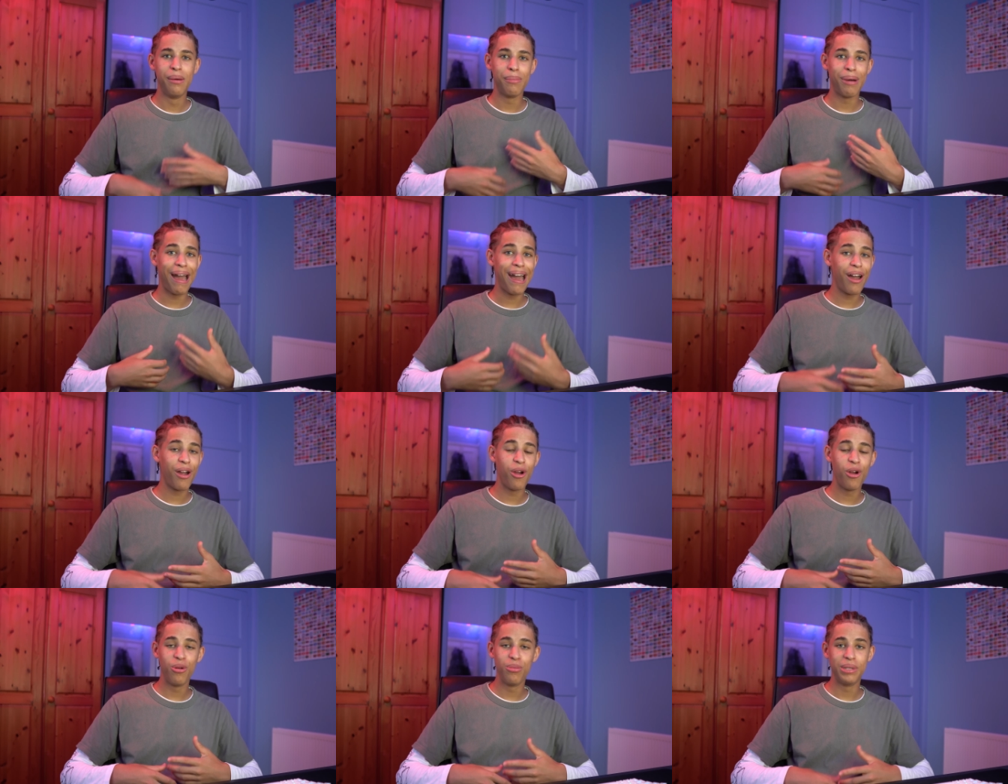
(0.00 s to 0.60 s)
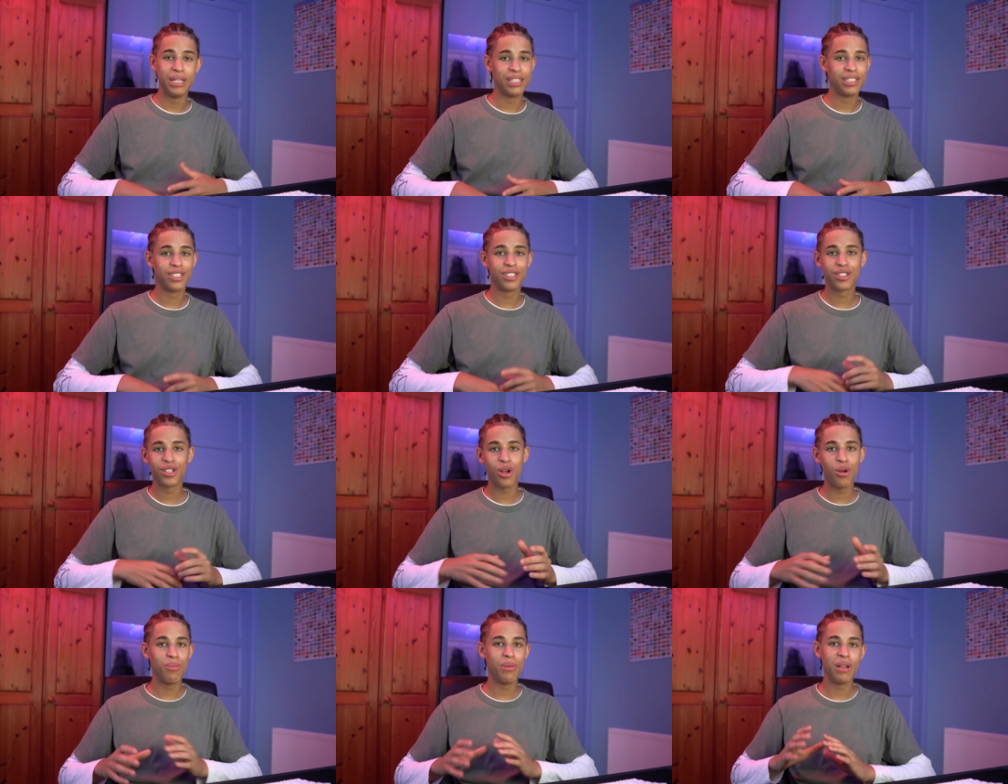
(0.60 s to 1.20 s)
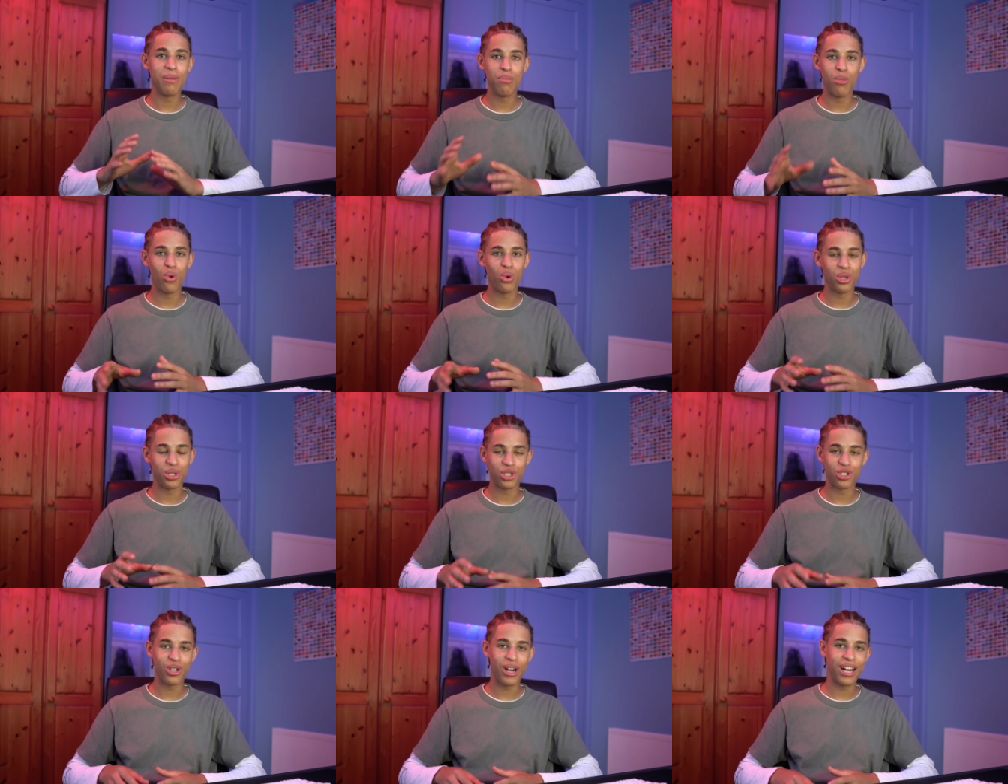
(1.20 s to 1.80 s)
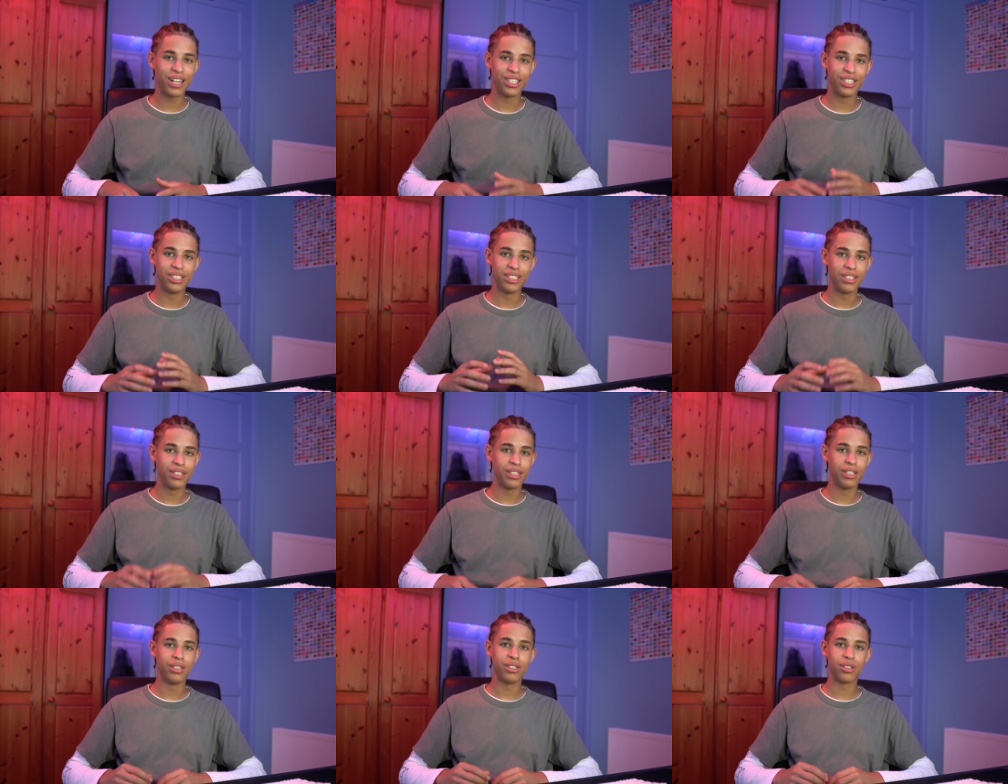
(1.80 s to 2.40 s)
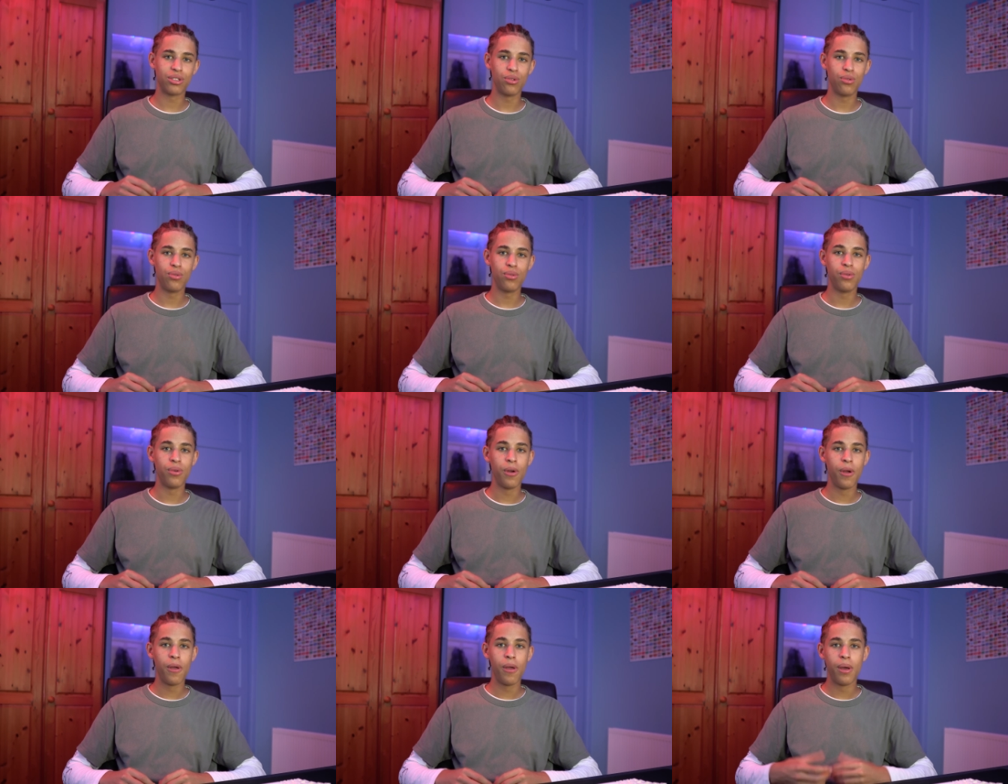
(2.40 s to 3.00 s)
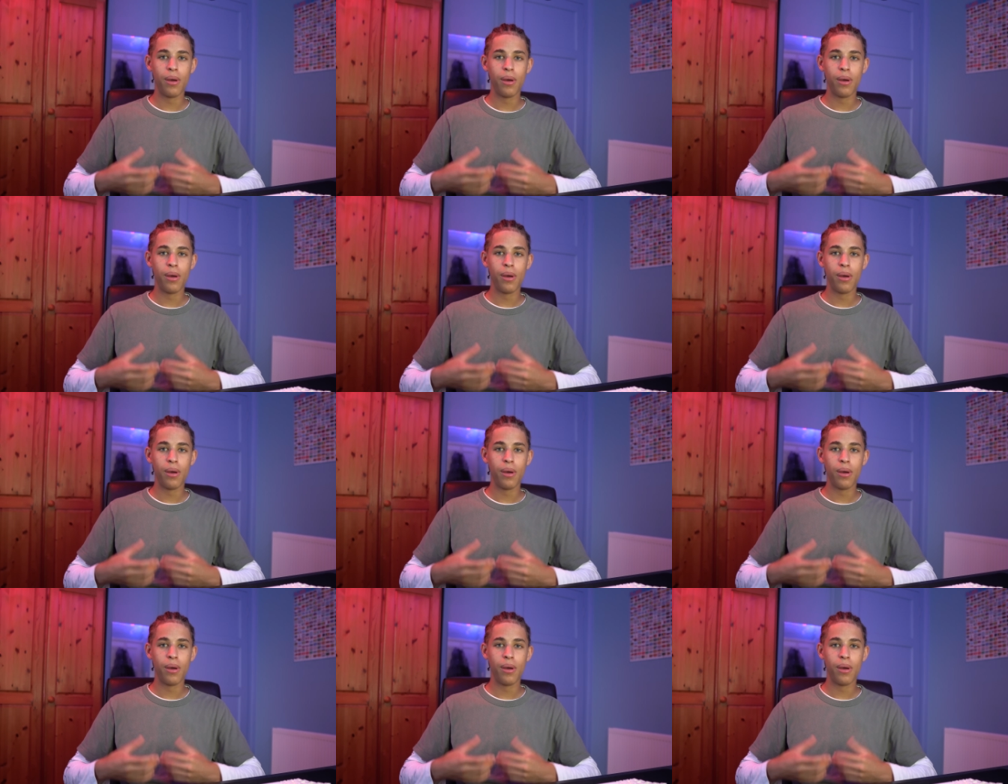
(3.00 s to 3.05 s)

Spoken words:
But at home there's so many more distractions than in school.